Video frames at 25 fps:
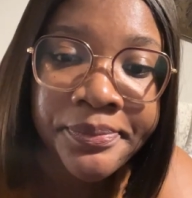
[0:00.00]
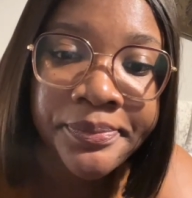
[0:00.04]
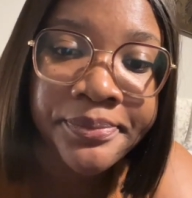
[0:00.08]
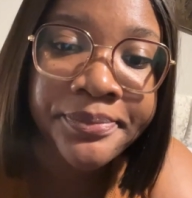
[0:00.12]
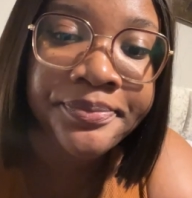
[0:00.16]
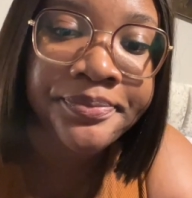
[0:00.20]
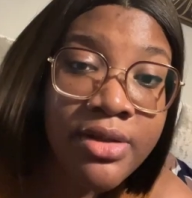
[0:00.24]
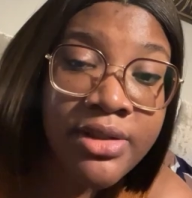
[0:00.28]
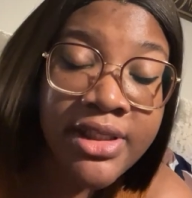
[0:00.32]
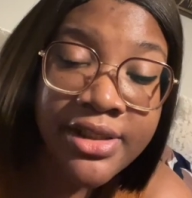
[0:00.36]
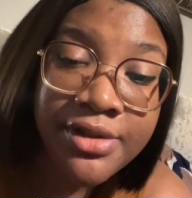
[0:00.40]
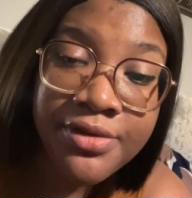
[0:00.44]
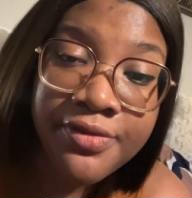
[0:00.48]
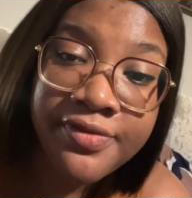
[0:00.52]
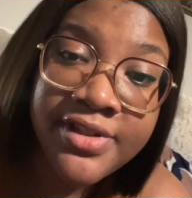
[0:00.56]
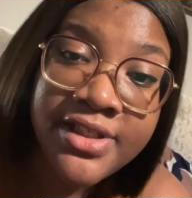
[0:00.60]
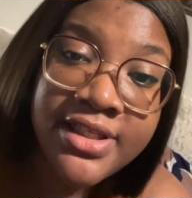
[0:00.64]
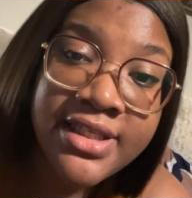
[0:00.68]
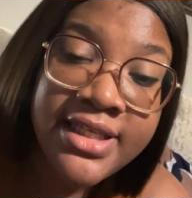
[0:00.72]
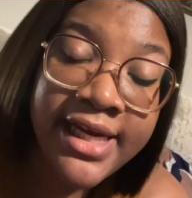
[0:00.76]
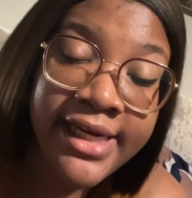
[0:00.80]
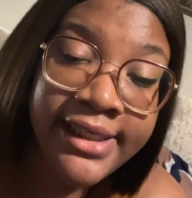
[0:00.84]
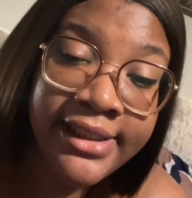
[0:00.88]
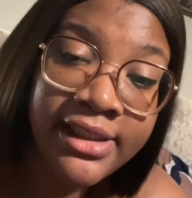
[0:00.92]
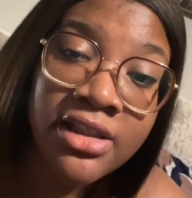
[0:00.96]
Now that you've
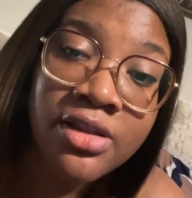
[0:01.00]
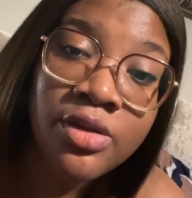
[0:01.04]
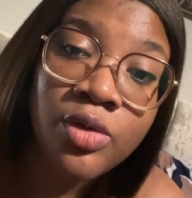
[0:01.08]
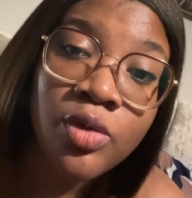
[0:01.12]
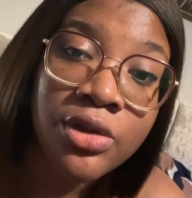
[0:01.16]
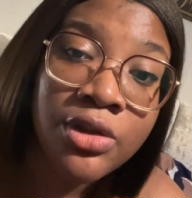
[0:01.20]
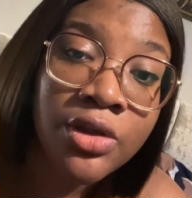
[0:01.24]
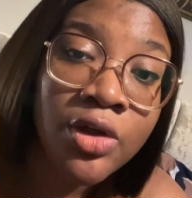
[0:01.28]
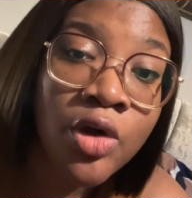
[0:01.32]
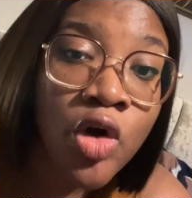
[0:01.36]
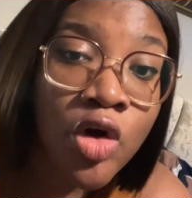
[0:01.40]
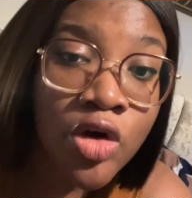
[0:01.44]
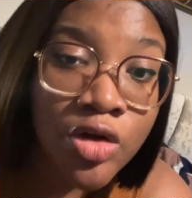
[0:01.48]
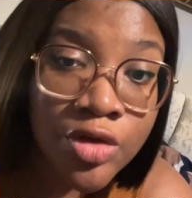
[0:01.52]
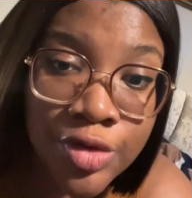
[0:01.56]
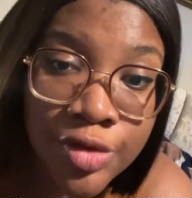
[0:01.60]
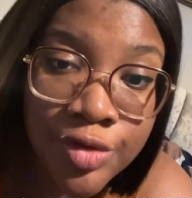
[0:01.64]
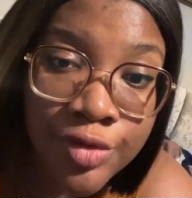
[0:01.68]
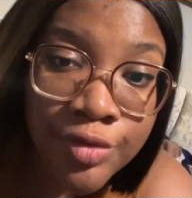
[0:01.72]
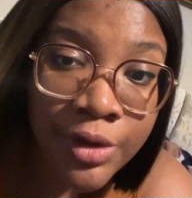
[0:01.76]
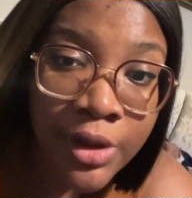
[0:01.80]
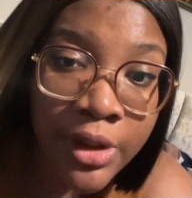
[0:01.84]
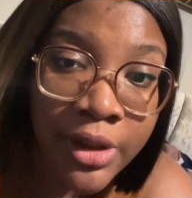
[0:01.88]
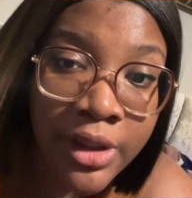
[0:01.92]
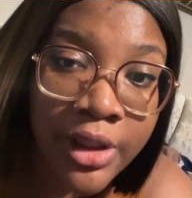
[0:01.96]
decided on a
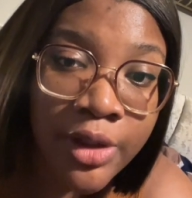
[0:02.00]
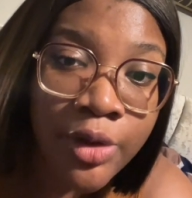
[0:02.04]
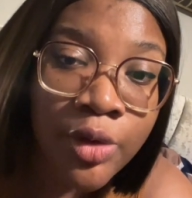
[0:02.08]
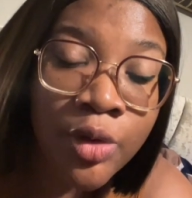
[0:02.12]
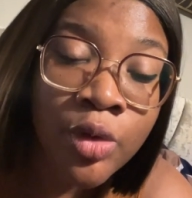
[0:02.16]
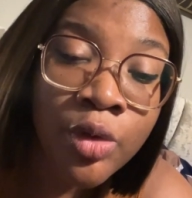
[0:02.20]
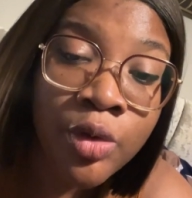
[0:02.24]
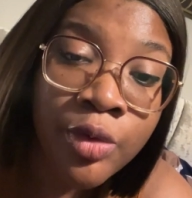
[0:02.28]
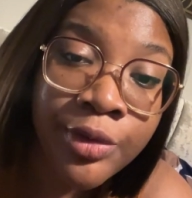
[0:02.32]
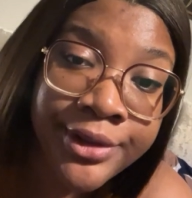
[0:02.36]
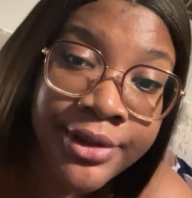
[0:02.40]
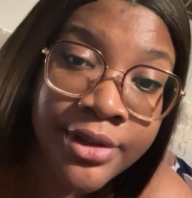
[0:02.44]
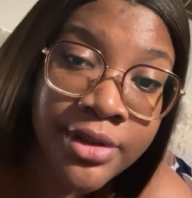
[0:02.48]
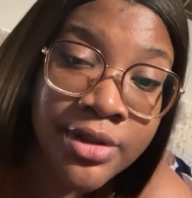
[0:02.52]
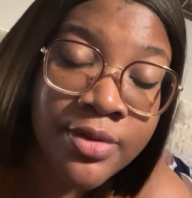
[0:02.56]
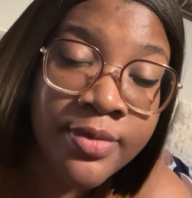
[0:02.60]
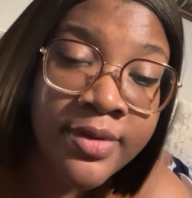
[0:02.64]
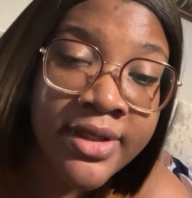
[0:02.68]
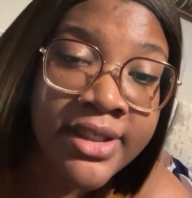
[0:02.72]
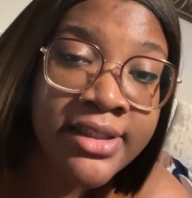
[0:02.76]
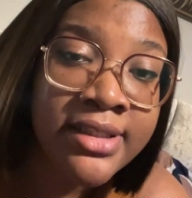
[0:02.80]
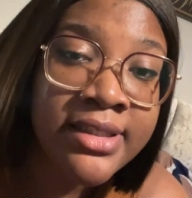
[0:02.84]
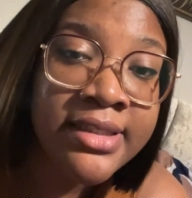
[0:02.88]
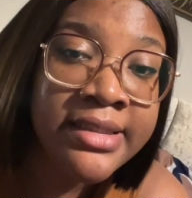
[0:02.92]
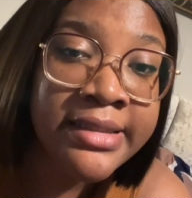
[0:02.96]
country that you're going to
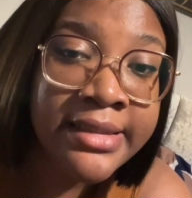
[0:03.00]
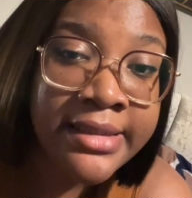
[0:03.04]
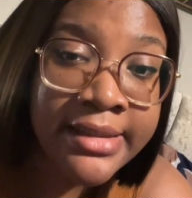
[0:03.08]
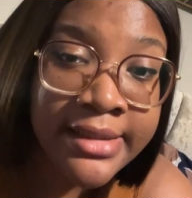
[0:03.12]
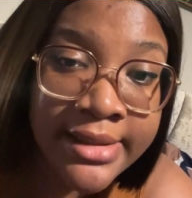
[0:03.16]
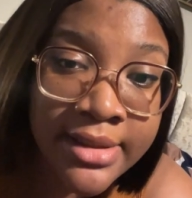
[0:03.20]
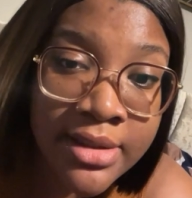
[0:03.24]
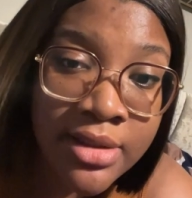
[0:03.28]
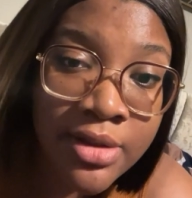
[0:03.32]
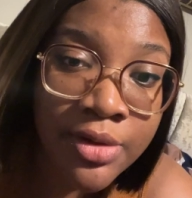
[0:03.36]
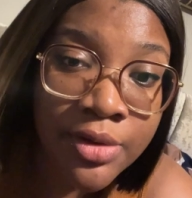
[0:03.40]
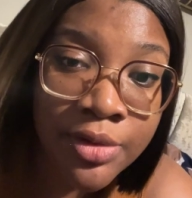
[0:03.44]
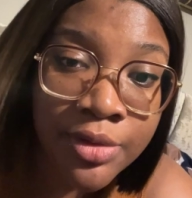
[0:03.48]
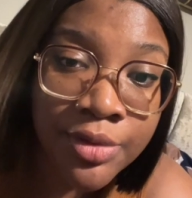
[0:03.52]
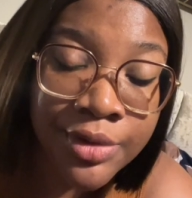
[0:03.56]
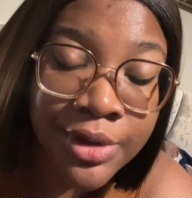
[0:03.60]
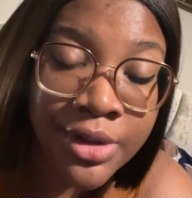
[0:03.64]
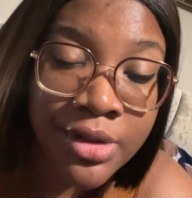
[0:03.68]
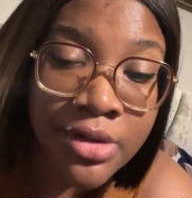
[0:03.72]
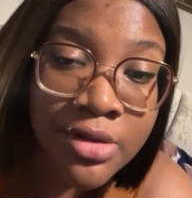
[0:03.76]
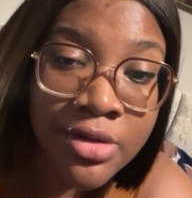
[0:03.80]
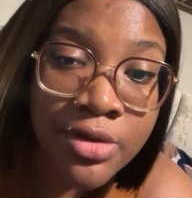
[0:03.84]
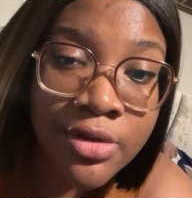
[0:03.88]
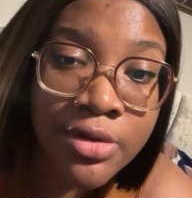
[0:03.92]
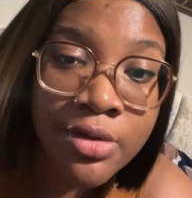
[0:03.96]
and the city you're
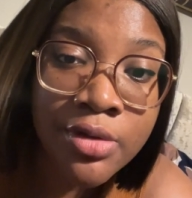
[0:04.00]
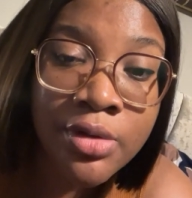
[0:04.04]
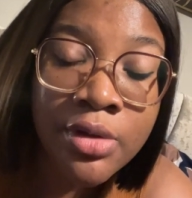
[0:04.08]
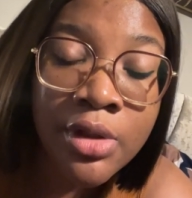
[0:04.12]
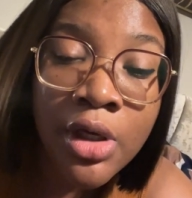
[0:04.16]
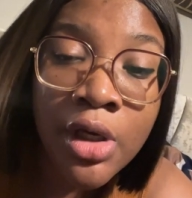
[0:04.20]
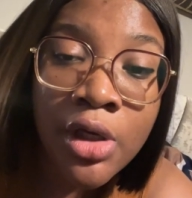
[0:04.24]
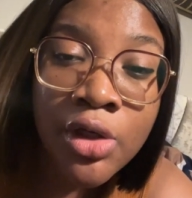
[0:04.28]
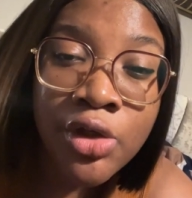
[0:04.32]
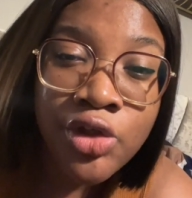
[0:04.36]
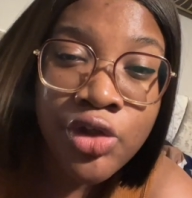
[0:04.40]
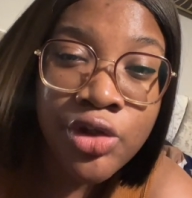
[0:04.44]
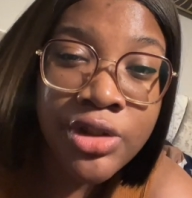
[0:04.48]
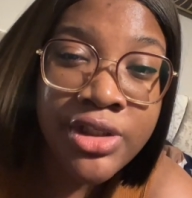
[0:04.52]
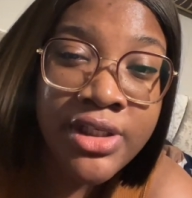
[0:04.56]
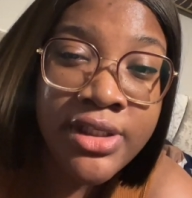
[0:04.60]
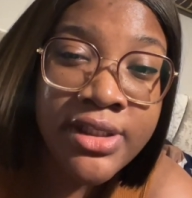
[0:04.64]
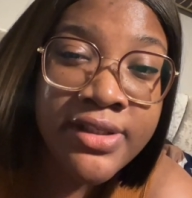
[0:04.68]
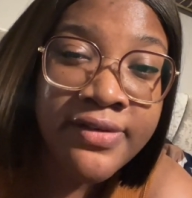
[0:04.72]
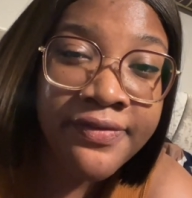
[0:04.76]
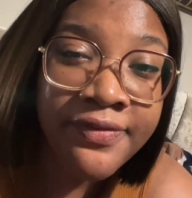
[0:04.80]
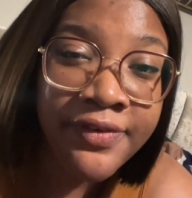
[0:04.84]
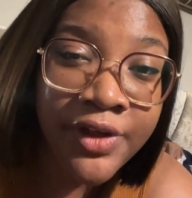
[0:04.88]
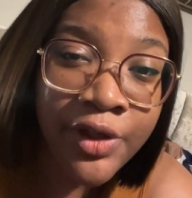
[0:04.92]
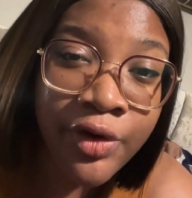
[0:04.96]
going to, you need
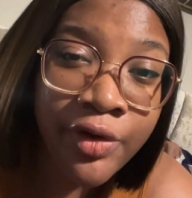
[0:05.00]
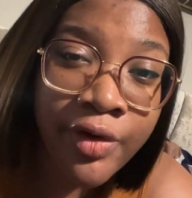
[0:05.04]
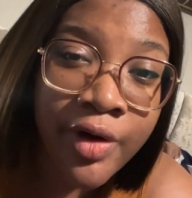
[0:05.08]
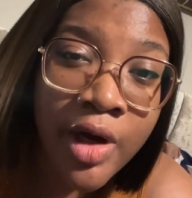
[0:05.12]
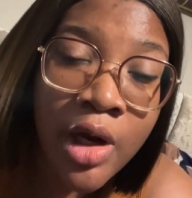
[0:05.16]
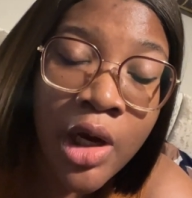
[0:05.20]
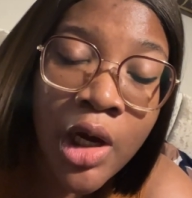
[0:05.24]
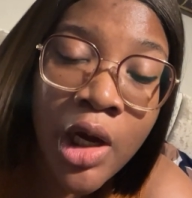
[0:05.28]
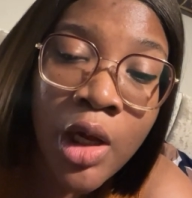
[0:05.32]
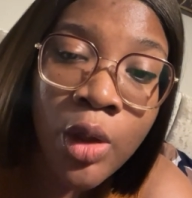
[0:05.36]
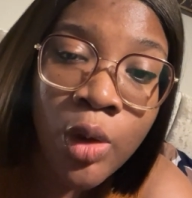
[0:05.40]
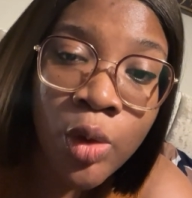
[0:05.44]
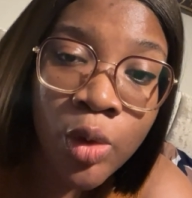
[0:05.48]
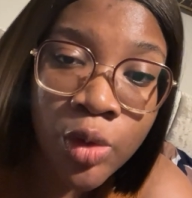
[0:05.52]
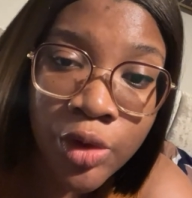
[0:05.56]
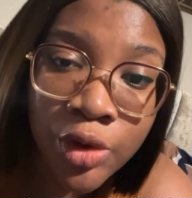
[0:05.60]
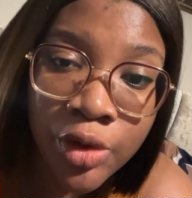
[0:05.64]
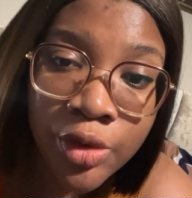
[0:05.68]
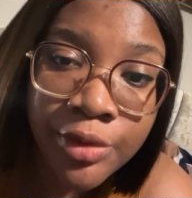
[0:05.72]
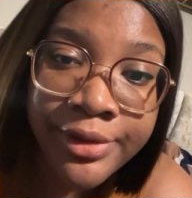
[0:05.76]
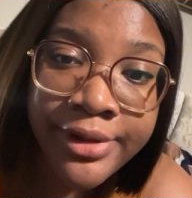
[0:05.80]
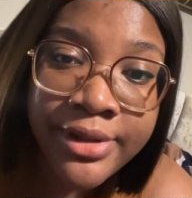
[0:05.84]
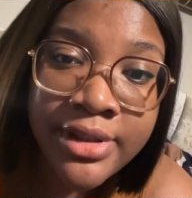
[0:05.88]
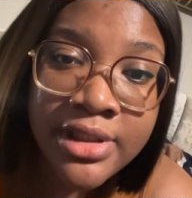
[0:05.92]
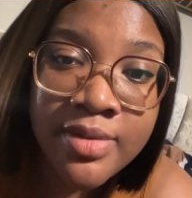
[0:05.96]
to figure out how long you're
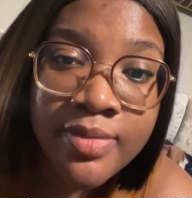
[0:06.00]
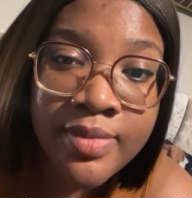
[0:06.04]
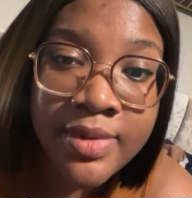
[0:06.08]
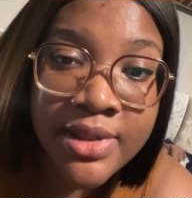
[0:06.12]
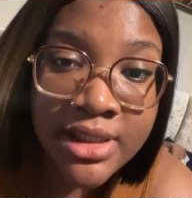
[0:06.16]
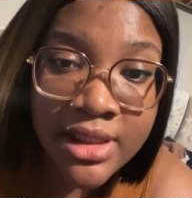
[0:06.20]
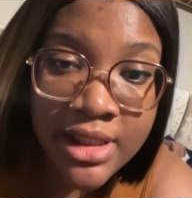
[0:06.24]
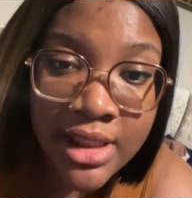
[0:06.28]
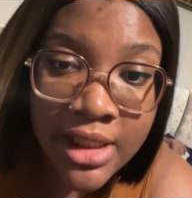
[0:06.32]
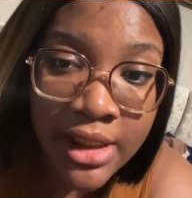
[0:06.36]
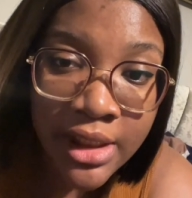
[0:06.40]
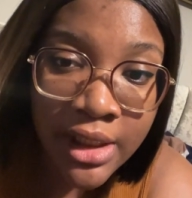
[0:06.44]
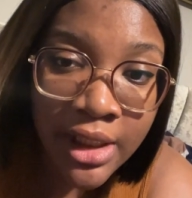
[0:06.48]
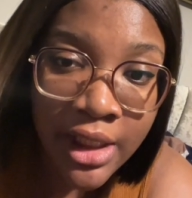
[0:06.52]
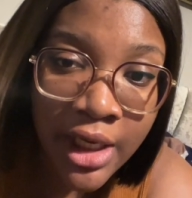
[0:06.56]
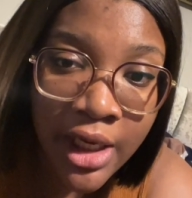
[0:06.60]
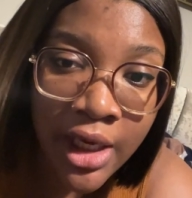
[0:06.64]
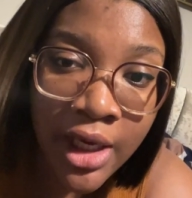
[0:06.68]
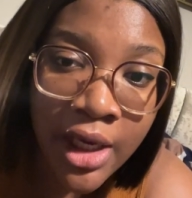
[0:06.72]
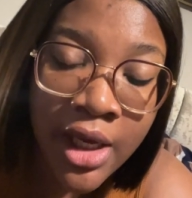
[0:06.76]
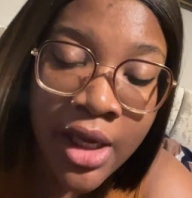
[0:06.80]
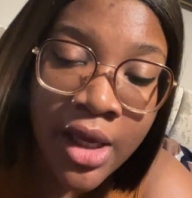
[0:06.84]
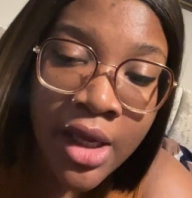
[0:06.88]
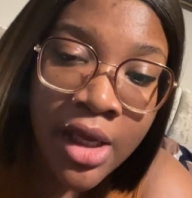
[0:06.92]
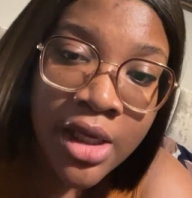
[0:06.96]
going to be staying here.